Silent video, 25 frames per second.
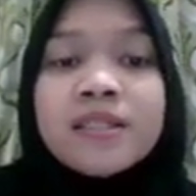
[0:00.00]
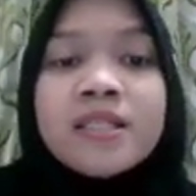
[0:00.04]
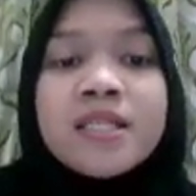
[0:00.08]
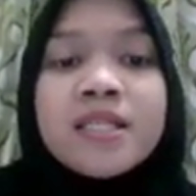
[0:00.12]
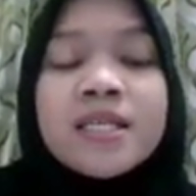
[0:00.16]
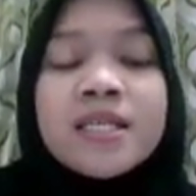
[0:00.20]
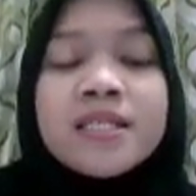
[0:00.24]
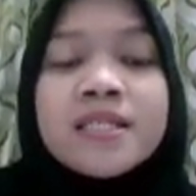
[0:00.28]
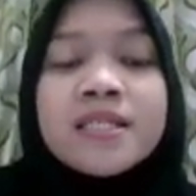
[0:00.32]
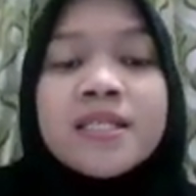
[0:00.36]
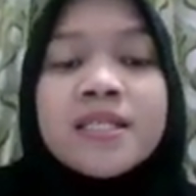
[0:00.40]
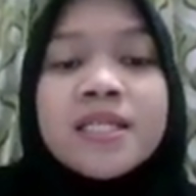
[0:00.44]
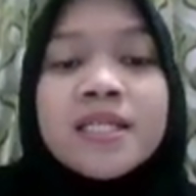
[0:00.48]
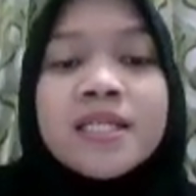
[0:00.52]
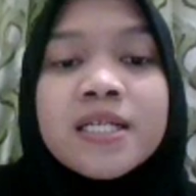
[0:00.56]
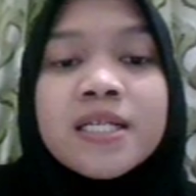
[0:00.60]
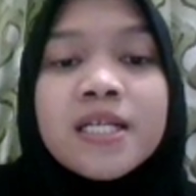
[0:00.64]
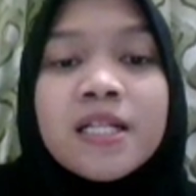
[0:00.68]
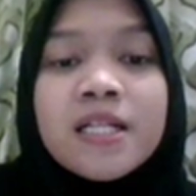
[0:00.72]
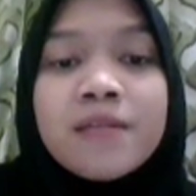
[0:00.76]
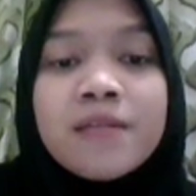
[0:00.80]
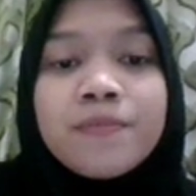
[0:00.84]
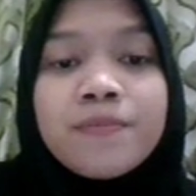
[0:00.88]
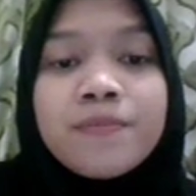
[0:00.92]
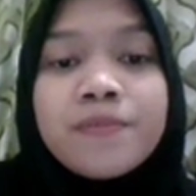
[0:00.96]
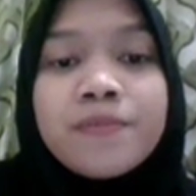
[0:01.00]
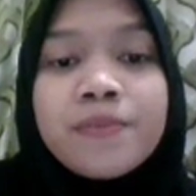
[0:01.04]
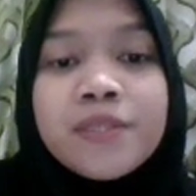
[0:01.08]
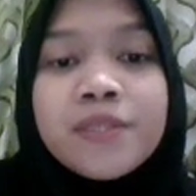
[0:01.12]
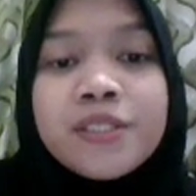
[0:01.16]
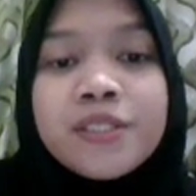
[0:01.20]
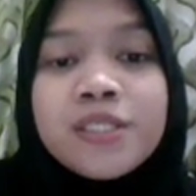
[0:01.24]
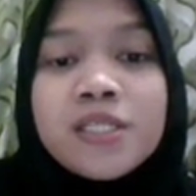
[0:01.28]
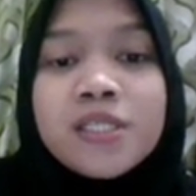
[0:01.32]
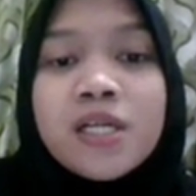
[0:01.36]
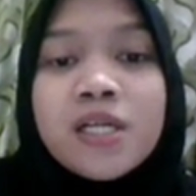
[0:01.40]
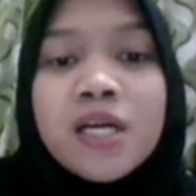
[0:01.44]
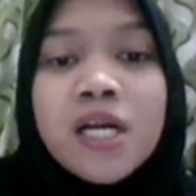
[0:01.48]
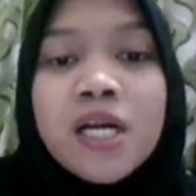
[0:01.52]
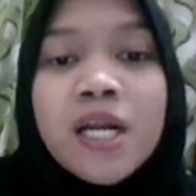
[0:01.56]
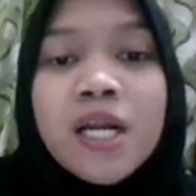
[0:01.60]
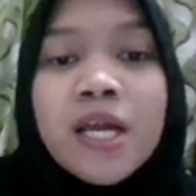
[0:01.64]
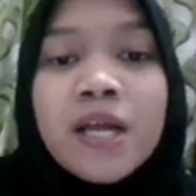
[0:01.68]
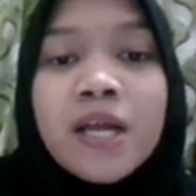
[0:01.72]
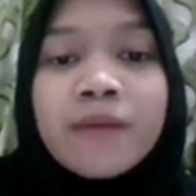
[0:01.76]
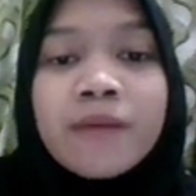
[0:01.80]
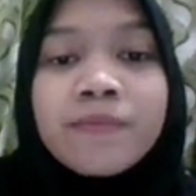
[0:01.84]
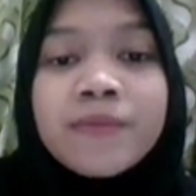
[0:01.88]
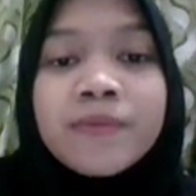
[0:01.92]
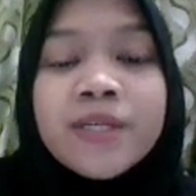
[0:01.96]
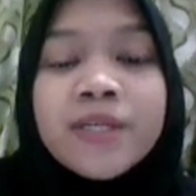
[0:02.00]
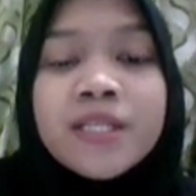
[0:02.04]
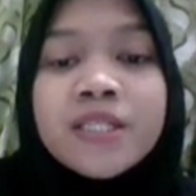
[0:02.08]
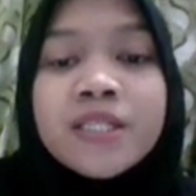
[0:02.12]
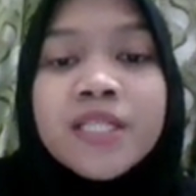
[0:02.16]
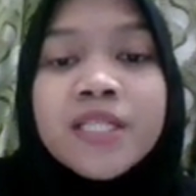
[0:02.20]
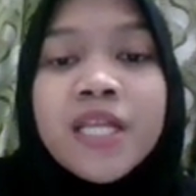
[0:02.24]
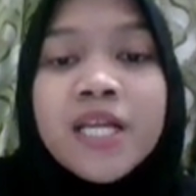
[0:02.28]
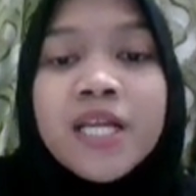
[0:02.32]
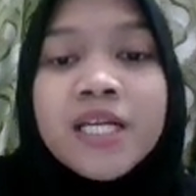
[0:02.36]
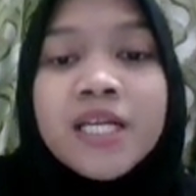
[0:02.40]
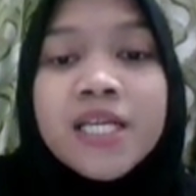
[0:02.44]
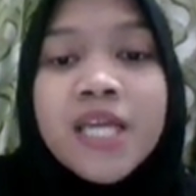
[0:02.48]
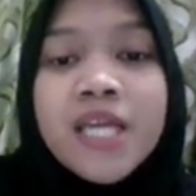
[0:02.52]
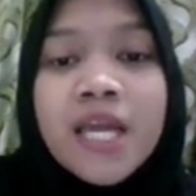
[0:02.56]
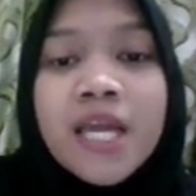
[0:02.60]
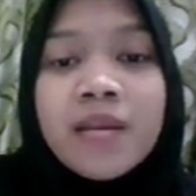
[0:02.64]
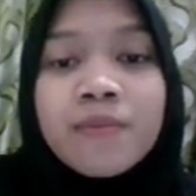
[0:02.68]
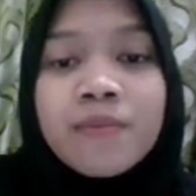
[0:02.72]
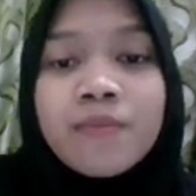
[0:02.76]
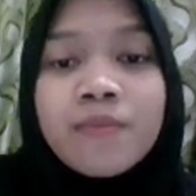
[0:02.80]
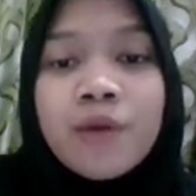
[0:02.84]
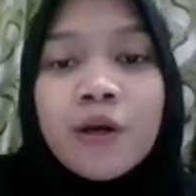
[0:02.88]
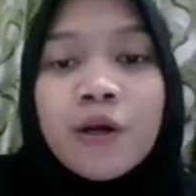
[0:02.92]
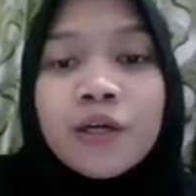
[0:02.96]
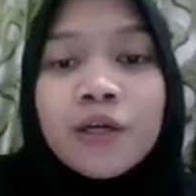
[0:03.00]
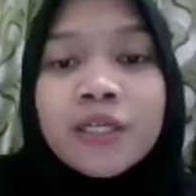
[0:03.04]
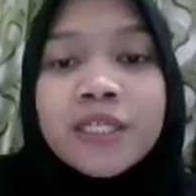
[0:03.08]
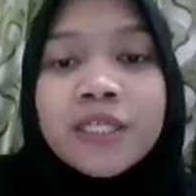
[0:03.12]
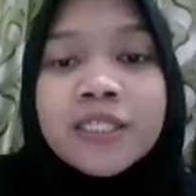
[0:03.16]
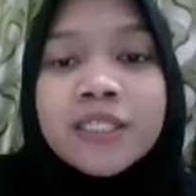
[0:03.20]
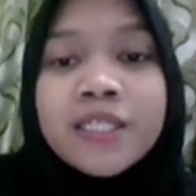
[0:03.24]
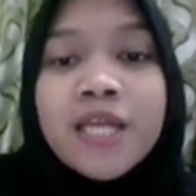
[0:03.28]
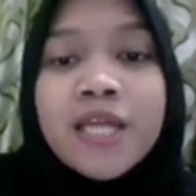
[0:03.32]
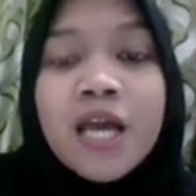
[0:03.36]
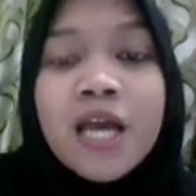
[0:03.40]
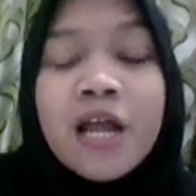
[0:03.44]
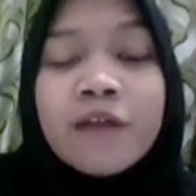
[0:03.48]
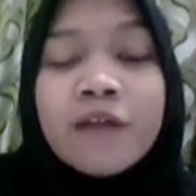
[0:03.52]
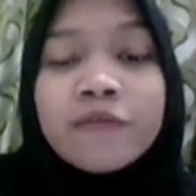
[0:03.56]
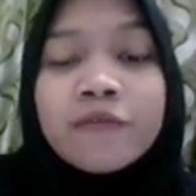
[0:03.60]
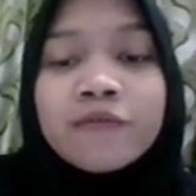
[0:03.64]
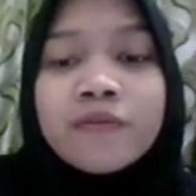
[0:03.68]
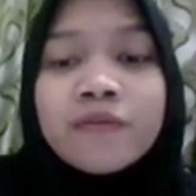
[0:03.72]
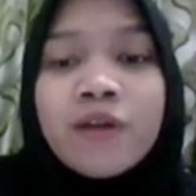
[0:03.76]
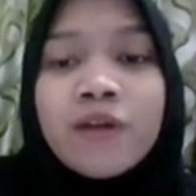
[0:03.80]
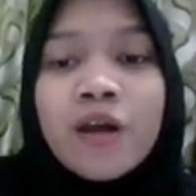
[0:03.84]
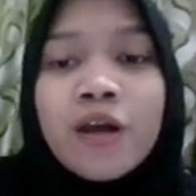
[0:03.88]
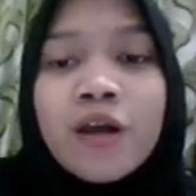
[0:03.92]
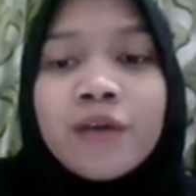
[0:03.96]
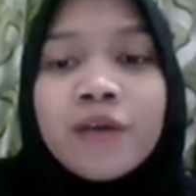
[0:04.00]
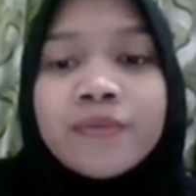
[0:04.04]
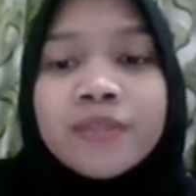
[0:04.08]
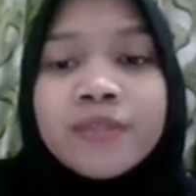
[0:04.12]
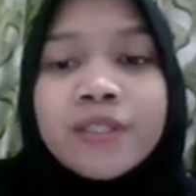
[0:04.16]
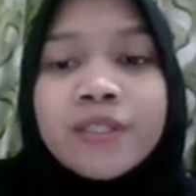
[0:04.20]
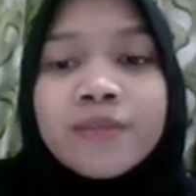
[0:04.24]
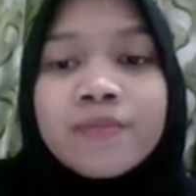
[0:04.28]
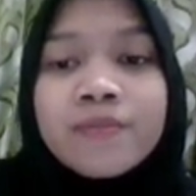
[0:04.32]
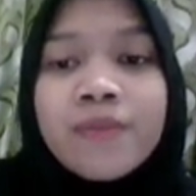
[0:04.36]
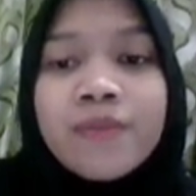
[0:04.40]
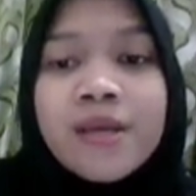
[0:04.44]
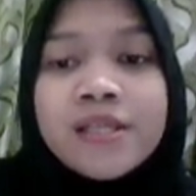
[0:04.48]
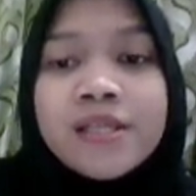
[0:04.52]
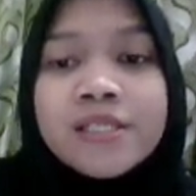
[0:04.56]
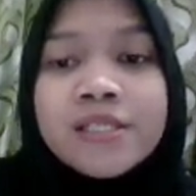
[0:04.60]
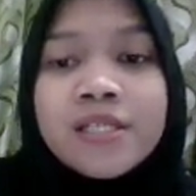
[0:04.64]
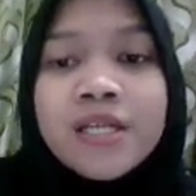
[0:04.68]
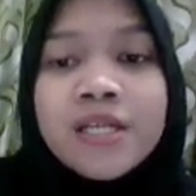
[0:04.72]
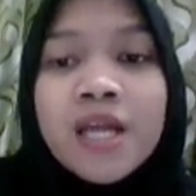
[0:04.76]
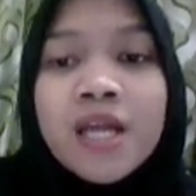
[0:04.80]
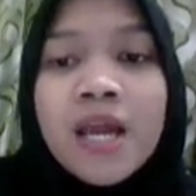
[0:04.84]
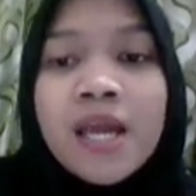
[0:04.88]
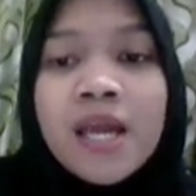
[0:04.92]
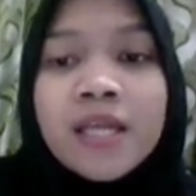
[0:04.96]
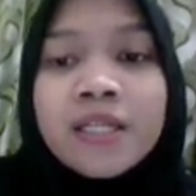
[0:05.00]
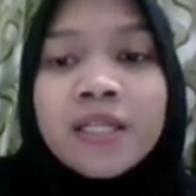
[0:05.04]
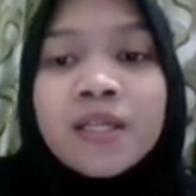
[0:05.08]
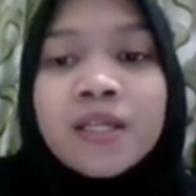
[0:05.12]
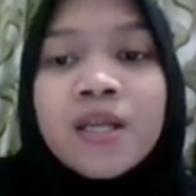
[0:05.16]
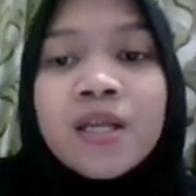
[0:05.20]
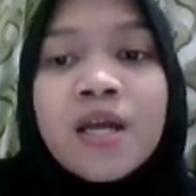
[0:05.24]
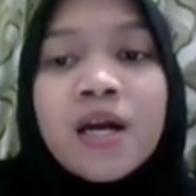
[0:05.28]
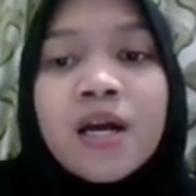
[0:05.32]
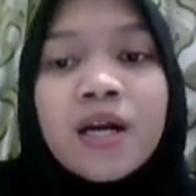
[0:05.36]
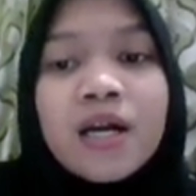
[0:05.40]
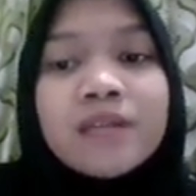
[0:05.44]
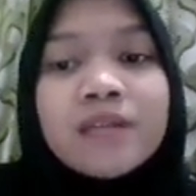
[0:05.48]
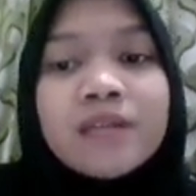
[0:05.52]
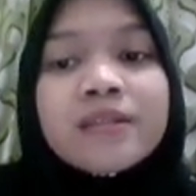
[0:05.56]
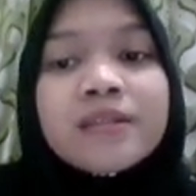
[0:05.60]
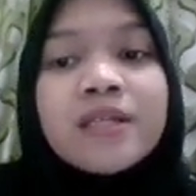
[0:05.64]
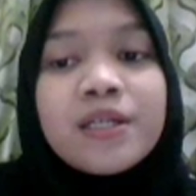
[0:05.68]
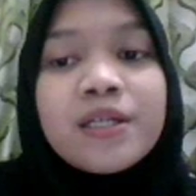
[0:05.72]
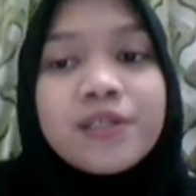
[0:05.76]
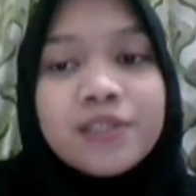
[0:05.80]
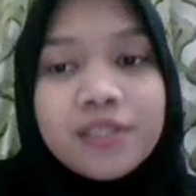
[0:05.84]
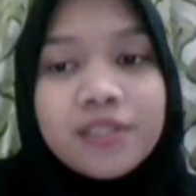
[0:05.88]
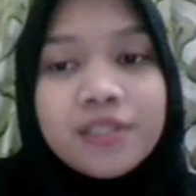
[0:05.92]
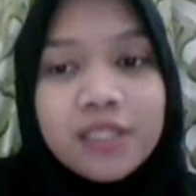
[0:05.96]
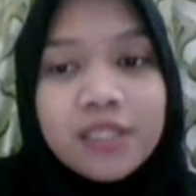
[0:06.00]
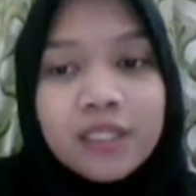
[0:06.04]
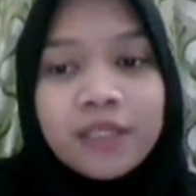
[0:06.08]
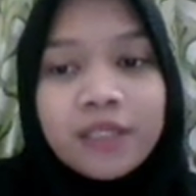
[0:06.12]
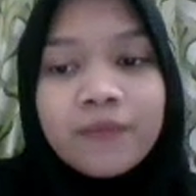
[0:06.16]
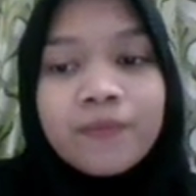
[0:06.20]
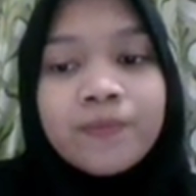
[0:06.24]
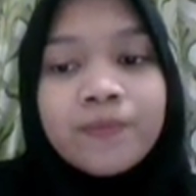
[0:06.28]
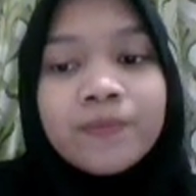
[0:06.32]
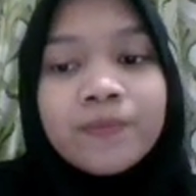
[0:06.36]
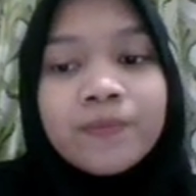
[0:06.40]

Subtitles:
The single picture helps them get more ideas from the magic and characteristics.